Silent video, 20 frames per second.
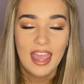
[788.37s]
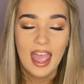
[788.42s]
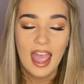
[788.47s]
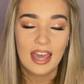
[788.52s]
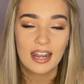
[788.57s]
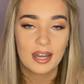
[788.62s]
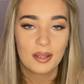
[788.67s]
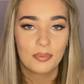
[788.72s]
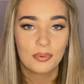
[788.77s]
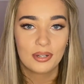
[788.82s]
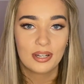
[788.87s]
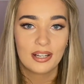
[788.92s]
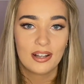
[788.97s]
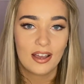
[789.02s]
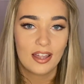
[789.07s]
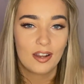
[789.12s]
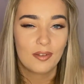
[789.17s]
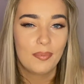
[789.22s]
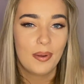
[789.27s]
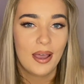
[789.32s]
and I want to
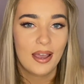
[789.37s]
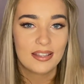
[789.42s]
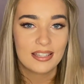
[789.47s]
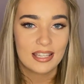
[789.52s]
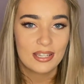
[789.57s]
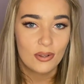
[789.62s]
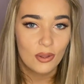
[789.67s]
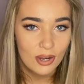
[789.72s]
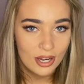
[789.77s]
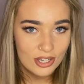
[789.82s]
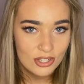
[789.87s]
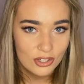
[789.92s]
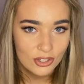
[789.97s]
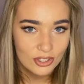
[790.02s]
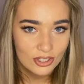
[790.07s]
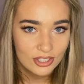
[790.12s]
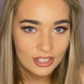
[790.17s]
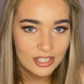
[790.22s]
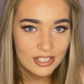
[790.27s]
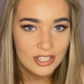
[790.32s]
kind of pass that knowledge
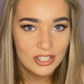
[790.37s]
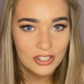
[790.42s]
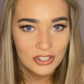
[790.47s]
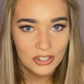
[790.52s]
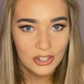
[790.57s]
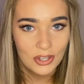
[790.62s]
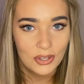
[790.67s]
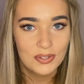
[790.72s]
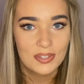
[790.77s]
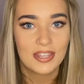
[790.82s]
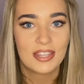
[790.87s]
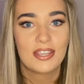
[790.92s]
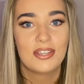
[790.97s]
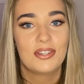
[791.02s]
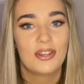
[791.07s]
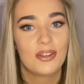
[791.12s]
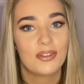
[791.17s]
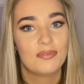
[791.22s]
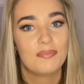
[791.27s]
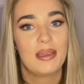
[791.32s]
on to you so that you
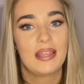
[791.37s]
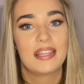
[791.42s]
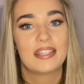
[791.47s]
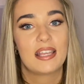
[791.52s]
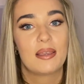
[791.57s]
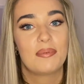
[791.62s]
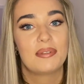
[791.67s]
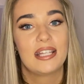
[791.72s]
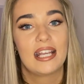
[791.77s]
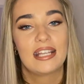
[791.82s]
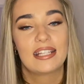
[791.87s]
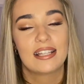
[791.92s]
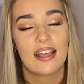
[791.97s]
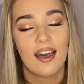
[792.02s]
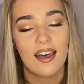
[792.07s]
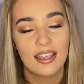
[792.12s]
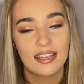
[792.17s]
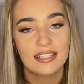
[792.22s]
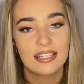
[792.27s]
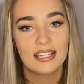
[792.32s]
don't make the same mistakes that
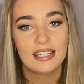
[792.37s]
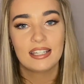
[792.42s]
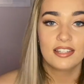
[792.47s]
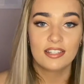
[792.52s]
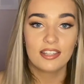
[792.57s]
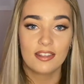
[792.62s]
I did.